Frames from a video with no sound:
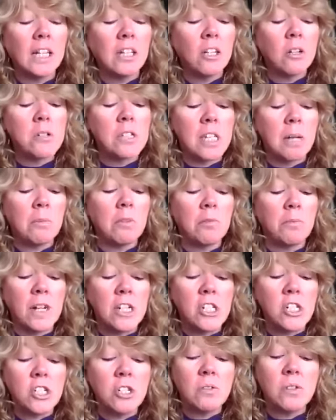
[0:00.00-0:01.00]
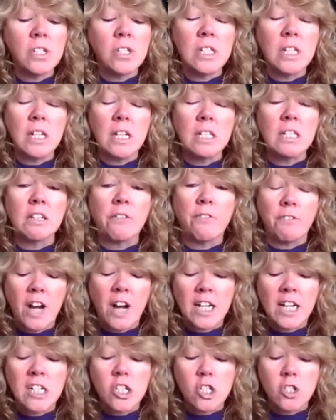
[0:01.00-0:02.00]
I know some of my students needed to
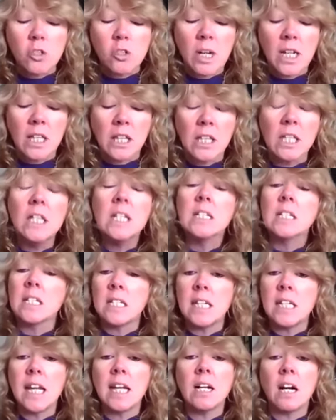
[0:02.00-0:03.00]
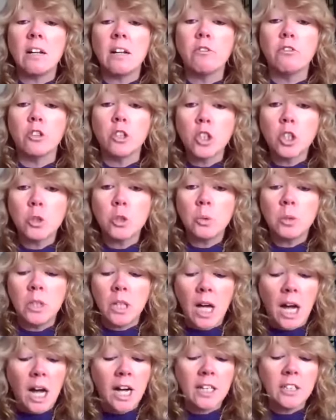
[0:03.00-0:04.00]
find strength to take on
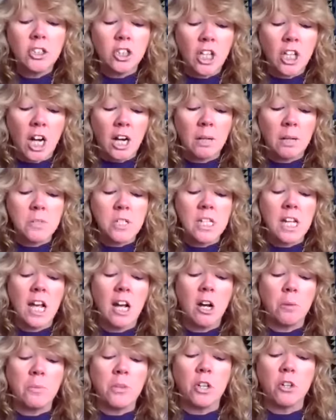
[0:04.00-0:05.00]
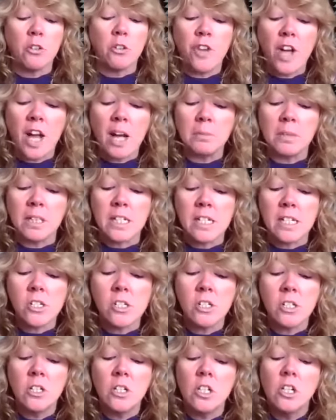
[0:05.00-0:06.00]
virtual odd jobs to help their
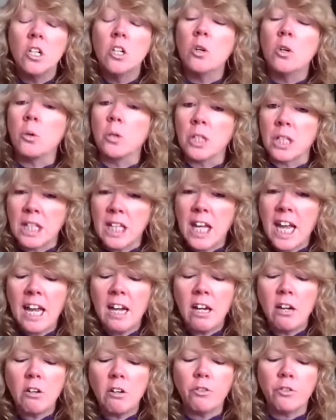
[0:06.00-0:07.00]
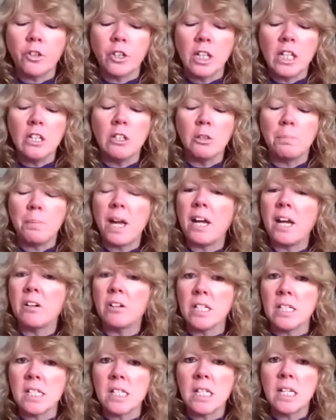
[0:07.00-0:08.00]
families or to care for ill
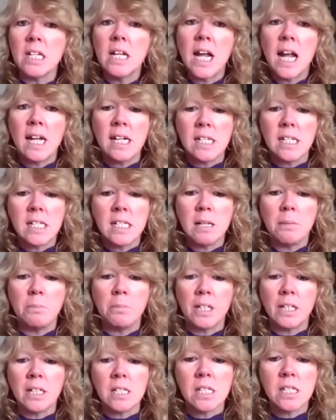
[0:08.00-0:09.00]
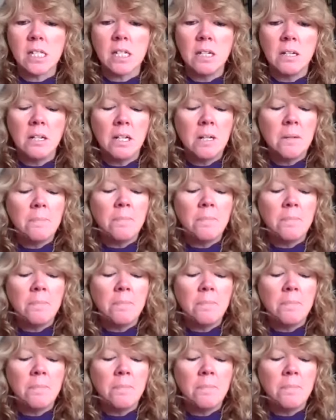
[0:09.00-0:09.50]
parents and siblings.